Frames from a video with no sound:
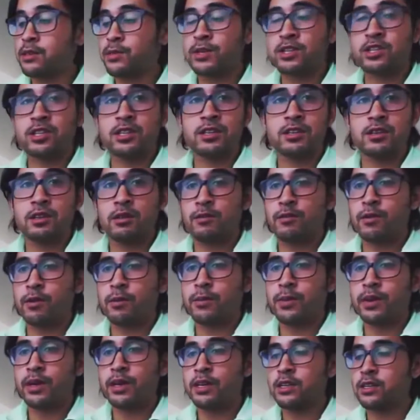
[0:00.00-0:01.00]
especially into the
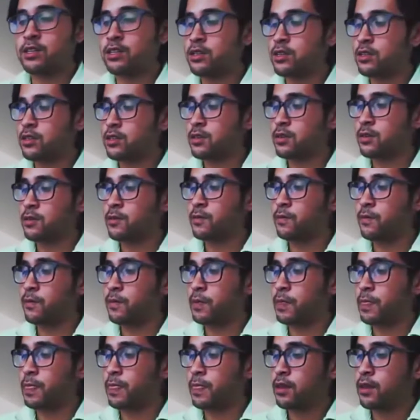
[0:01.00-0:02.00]
front page. So
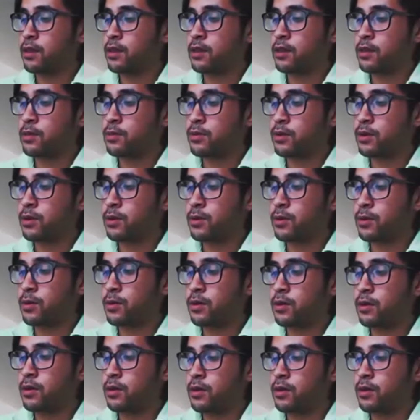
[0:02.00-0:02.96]
pretty cool.